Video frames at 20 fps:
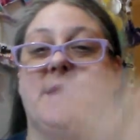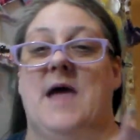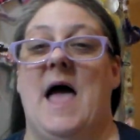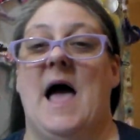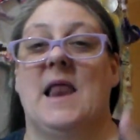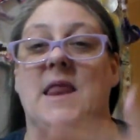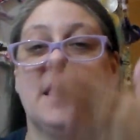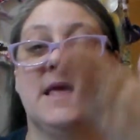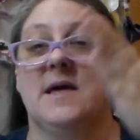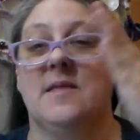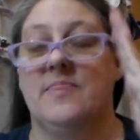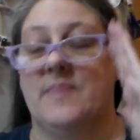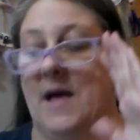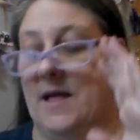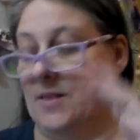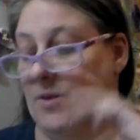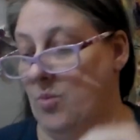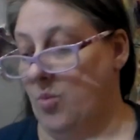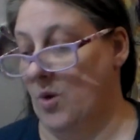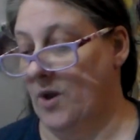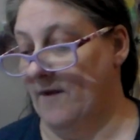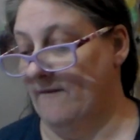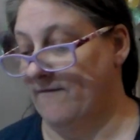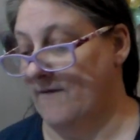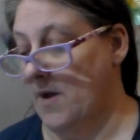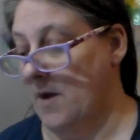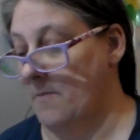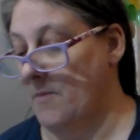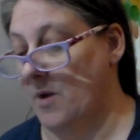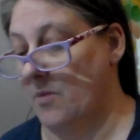the tally and that's what
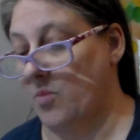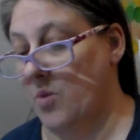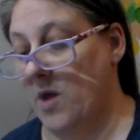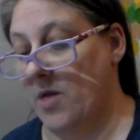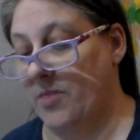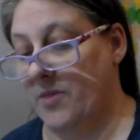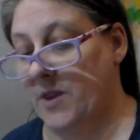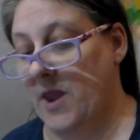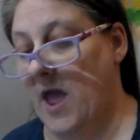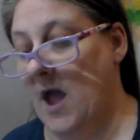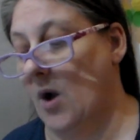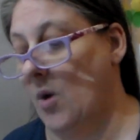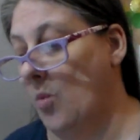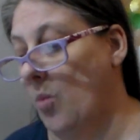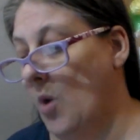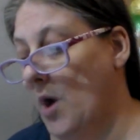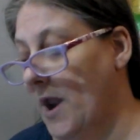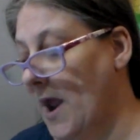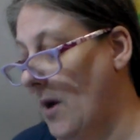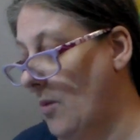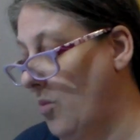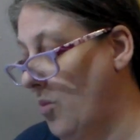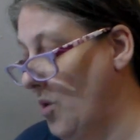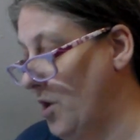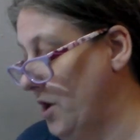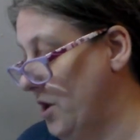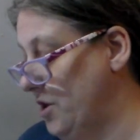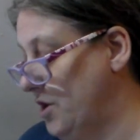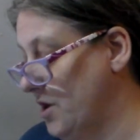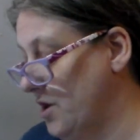I've come up with. Now what I
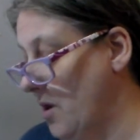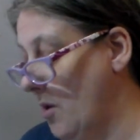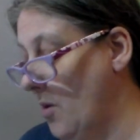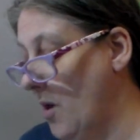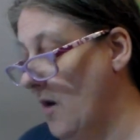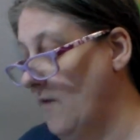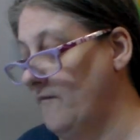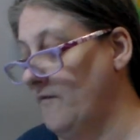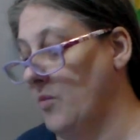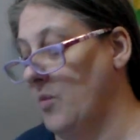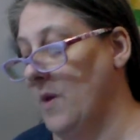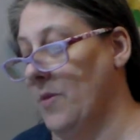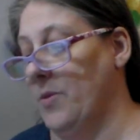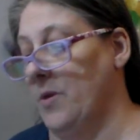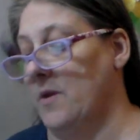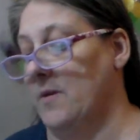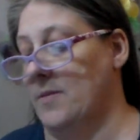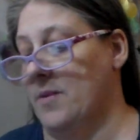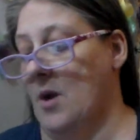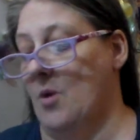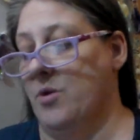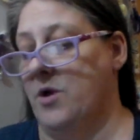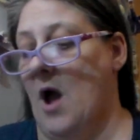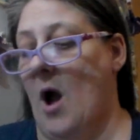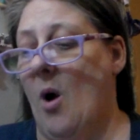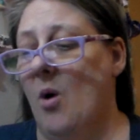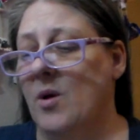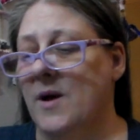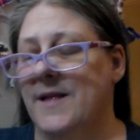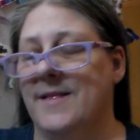wanted to go over with you so
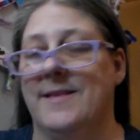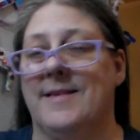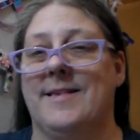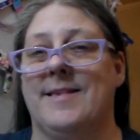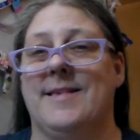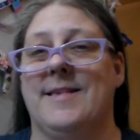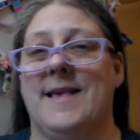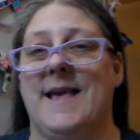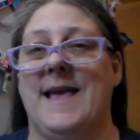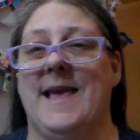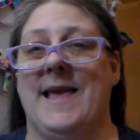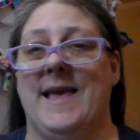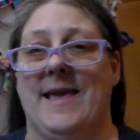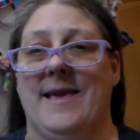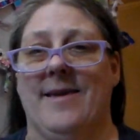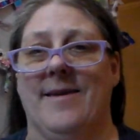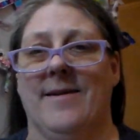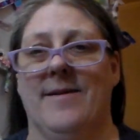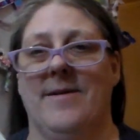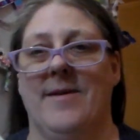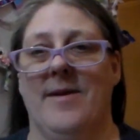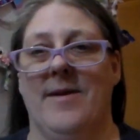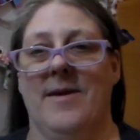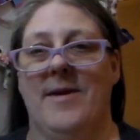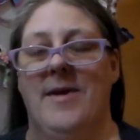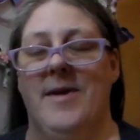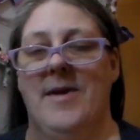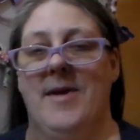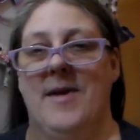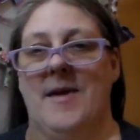y'all can see
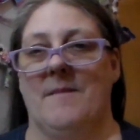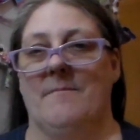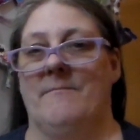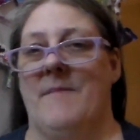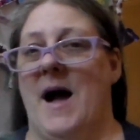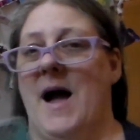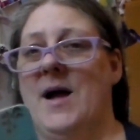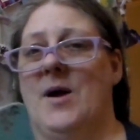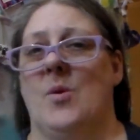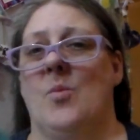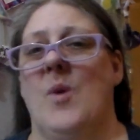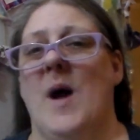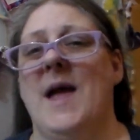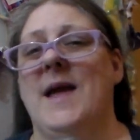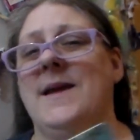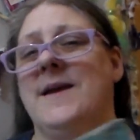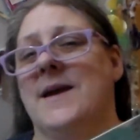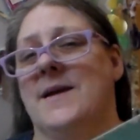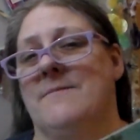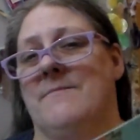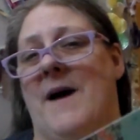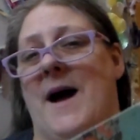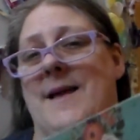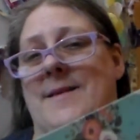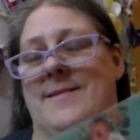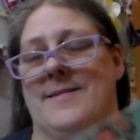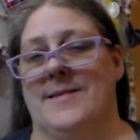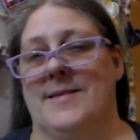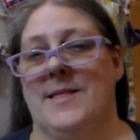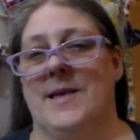my awake and
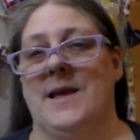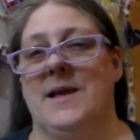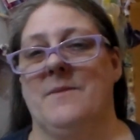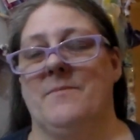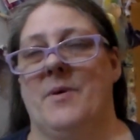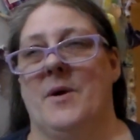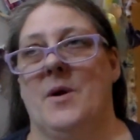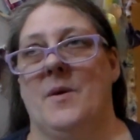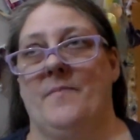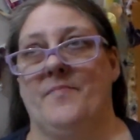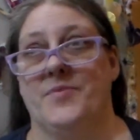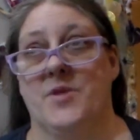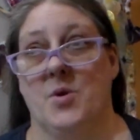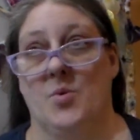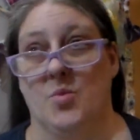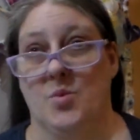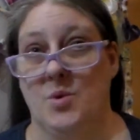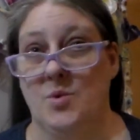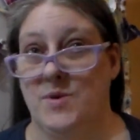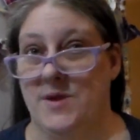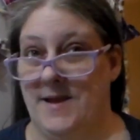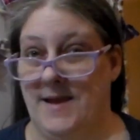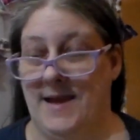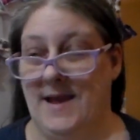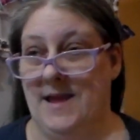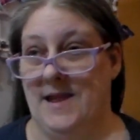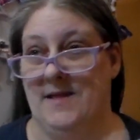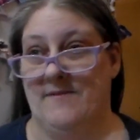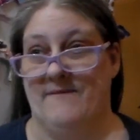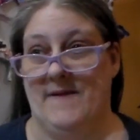my sleep
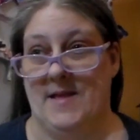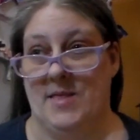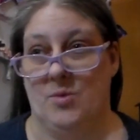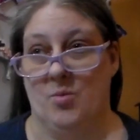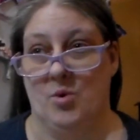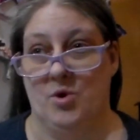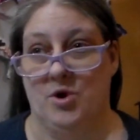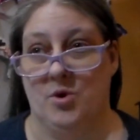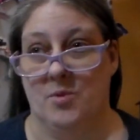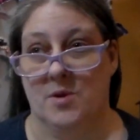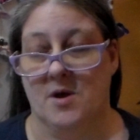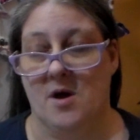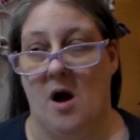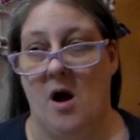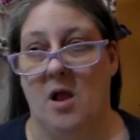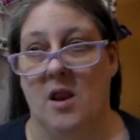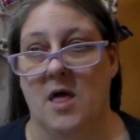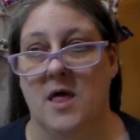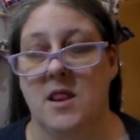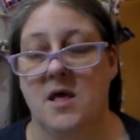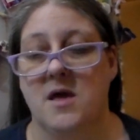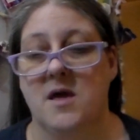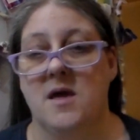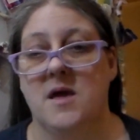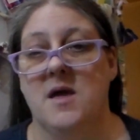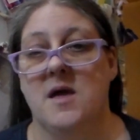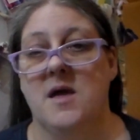routine, if that's what you would call it.